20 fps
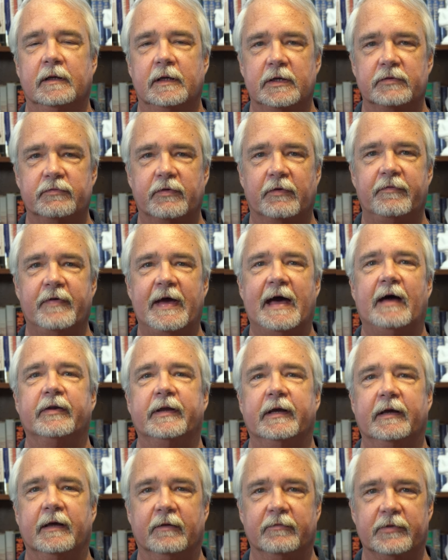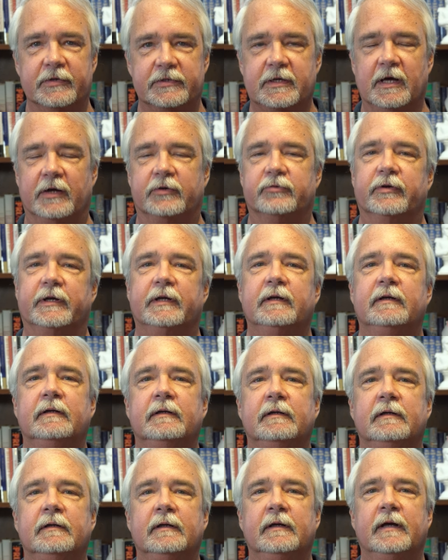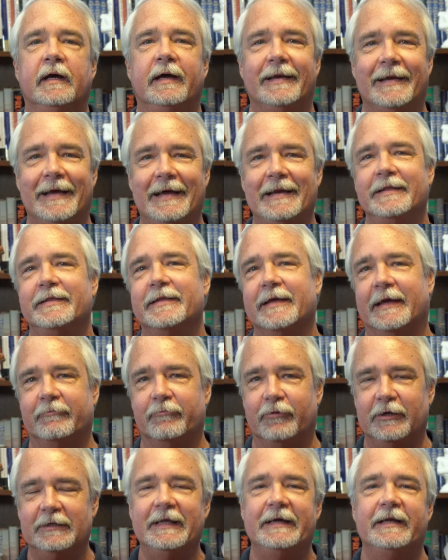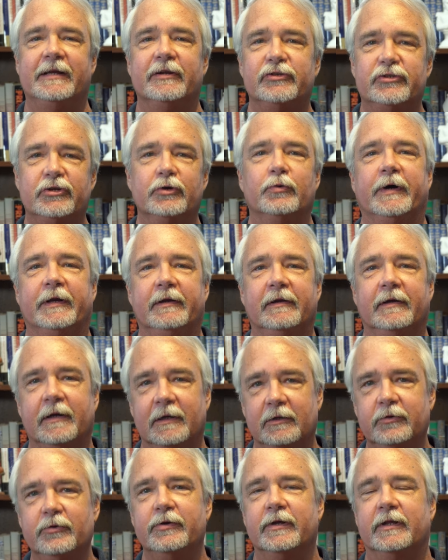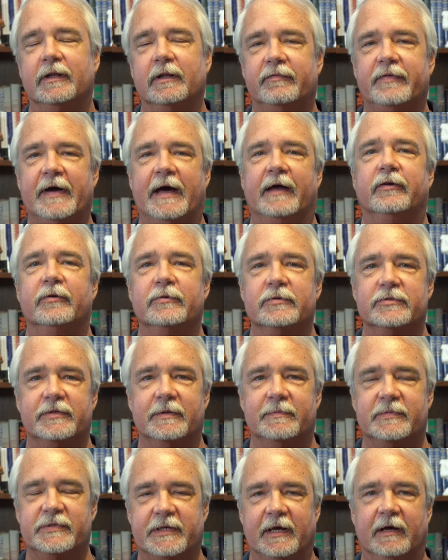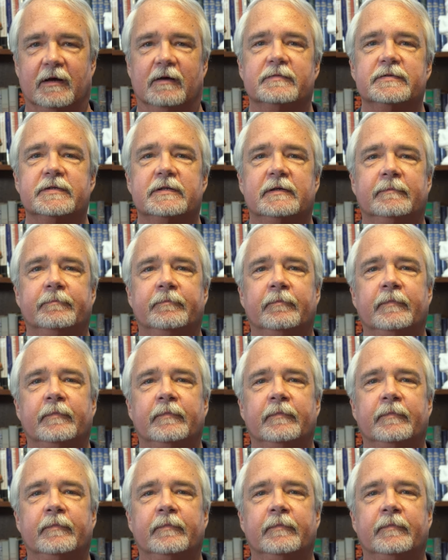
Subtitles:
is the founding of this country and anything related to it, including the founders themselves.